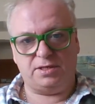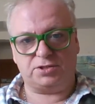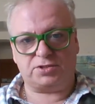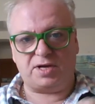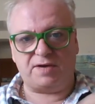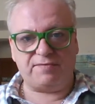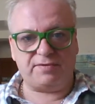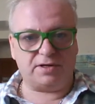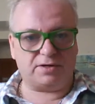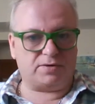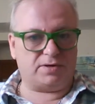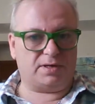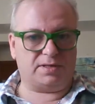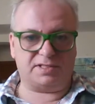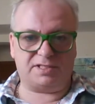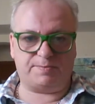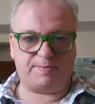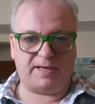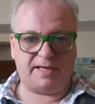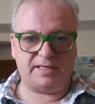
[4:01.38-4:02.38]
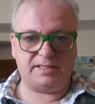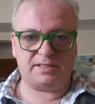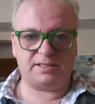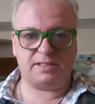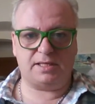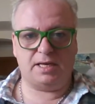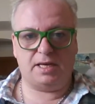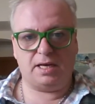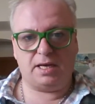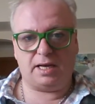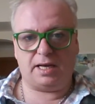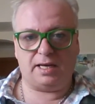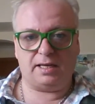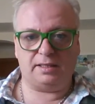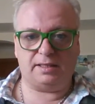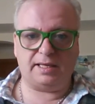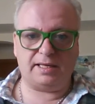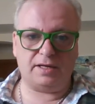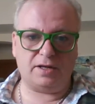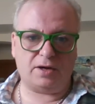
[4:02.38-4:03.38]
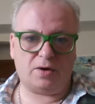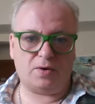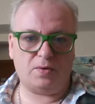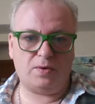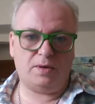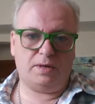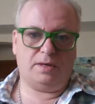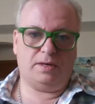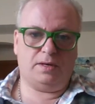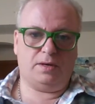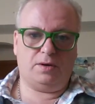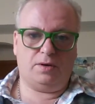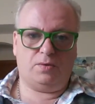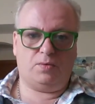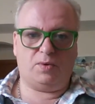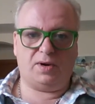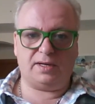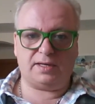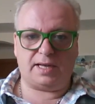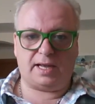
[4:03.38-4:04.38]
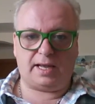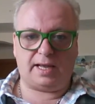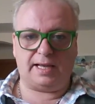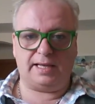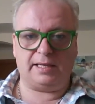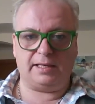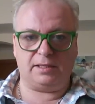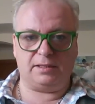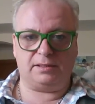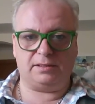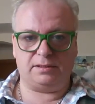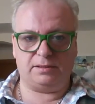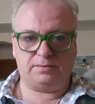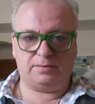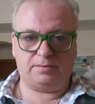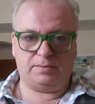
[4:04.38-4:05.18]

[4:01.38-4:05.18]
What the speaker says: travel across space, and they know what angle,